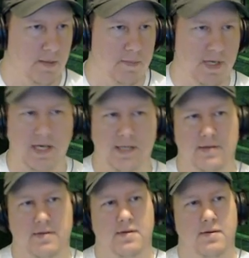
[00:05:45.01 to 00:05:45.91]
But
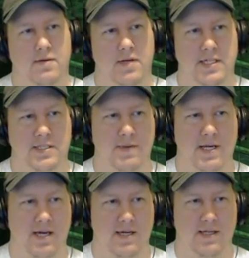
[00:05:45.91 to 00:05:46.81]
it's
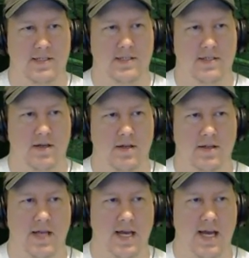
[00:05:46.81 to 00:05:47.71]
because
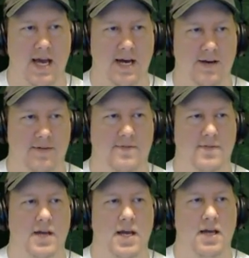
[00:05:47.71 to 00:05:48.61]
they have
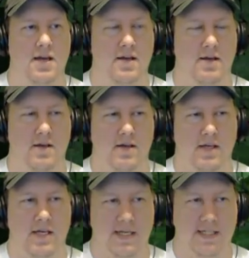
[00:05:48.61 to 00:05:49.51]
a,
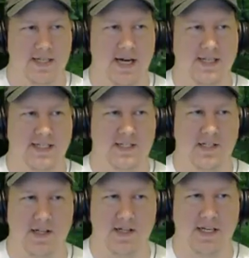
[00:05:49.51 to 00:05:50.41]
it's not as
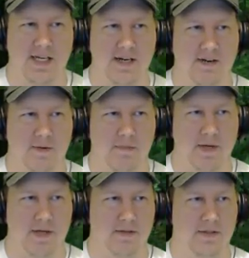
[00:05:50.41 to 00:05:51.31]
clunky of a
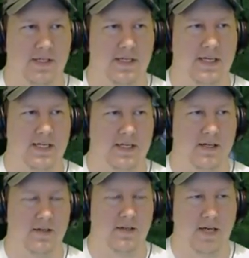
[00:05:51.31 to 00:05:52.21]
build,
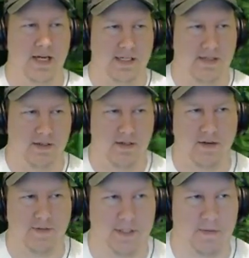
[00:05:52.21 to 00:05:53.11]

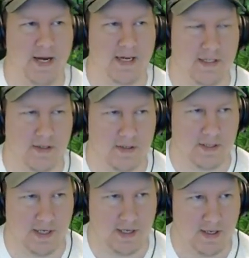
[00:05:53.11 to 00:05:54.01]
of a spec, so to
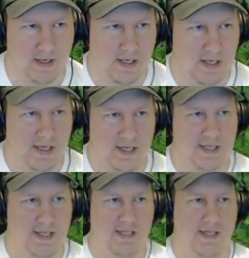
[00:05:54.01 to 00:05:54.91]
say. It
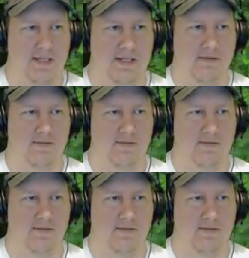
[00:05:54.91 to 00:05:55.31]
does, you